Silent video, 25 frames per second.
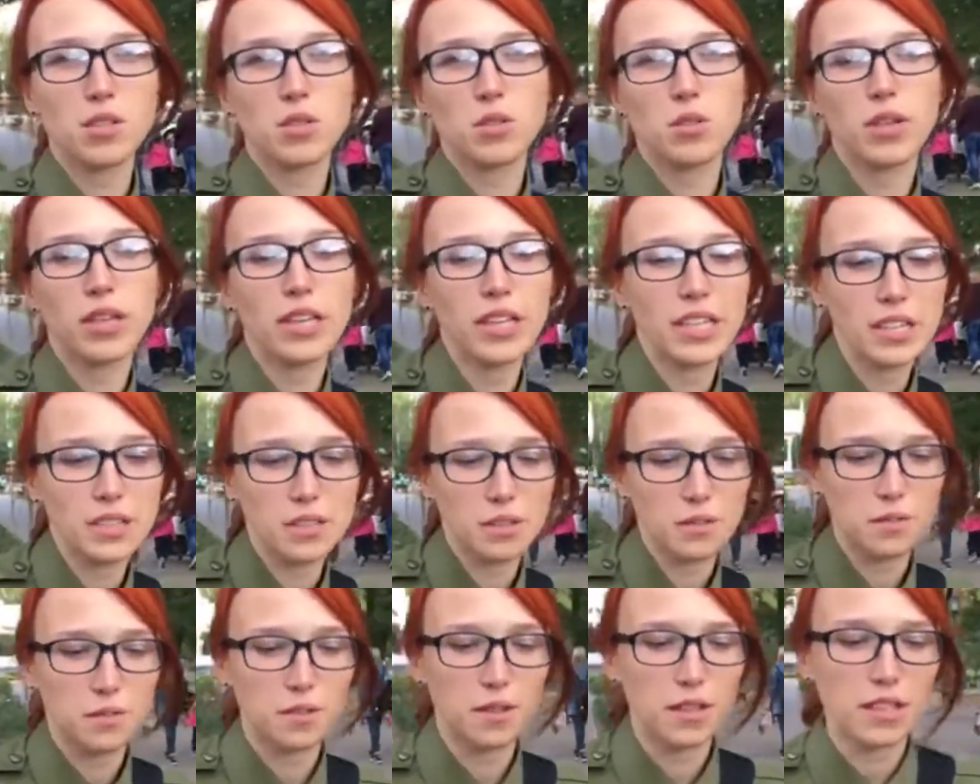trying
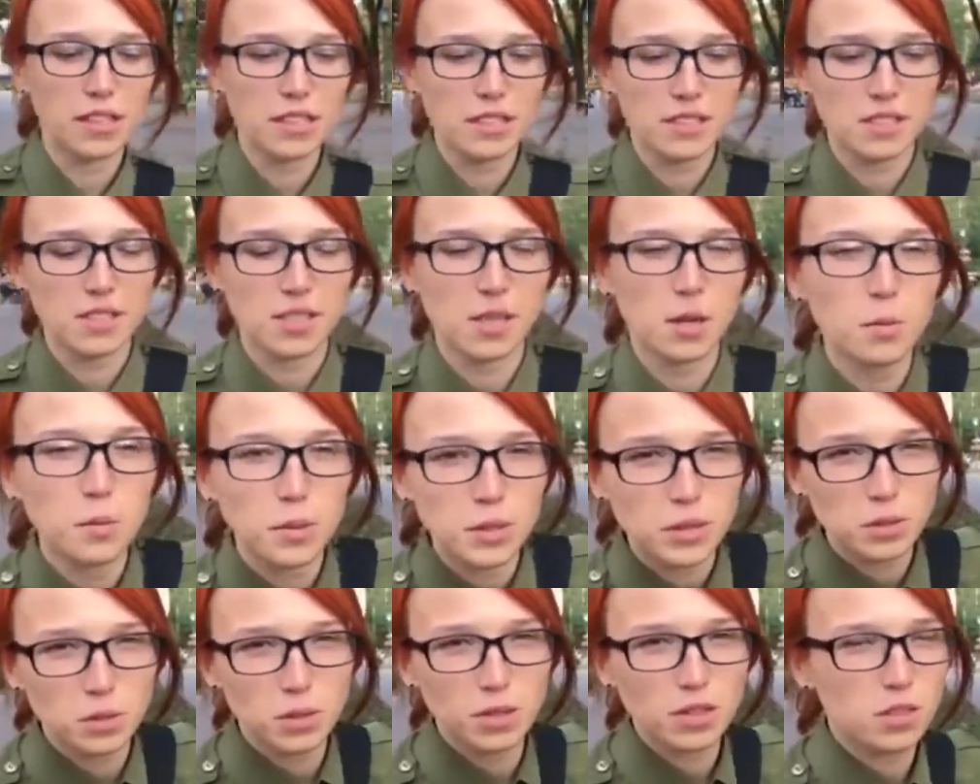to find
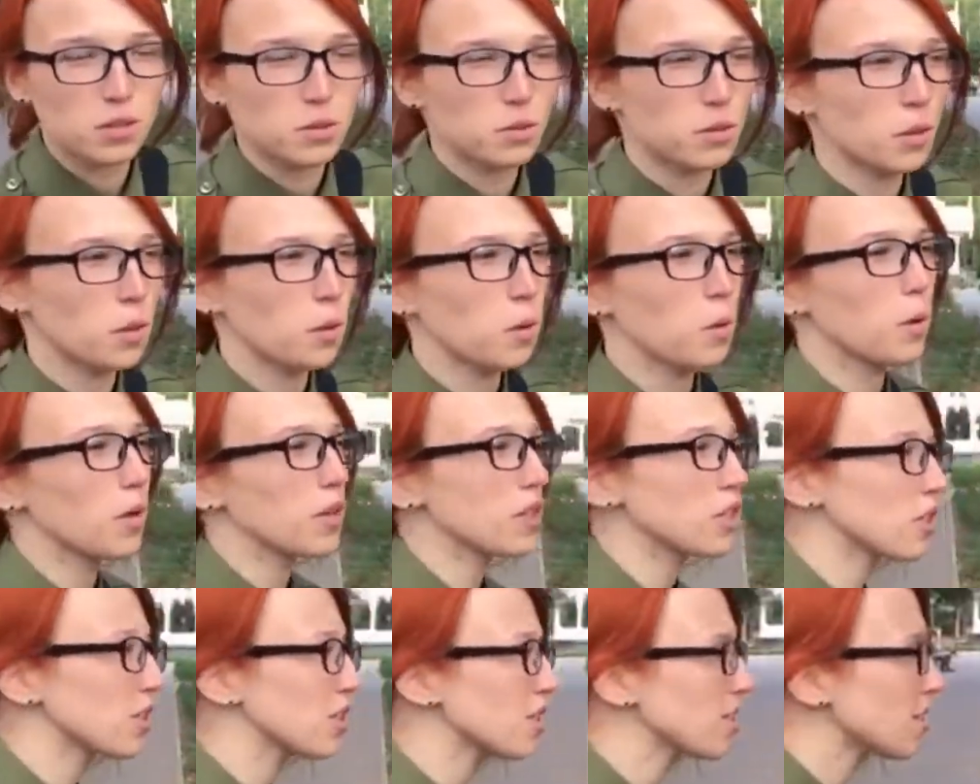someone to answer our
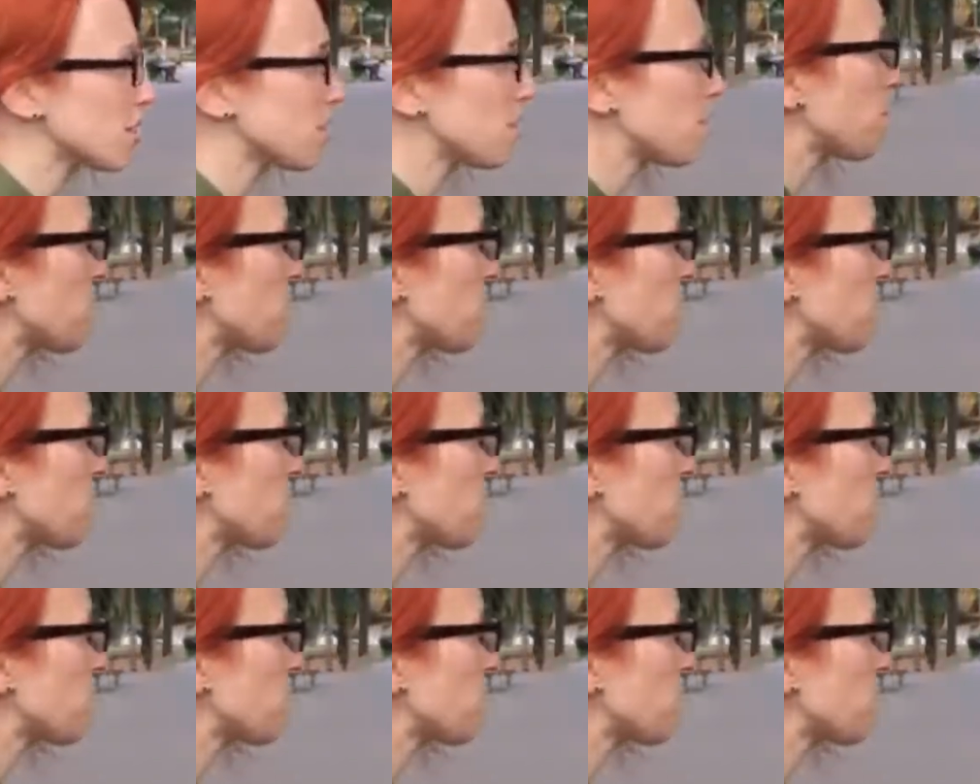questions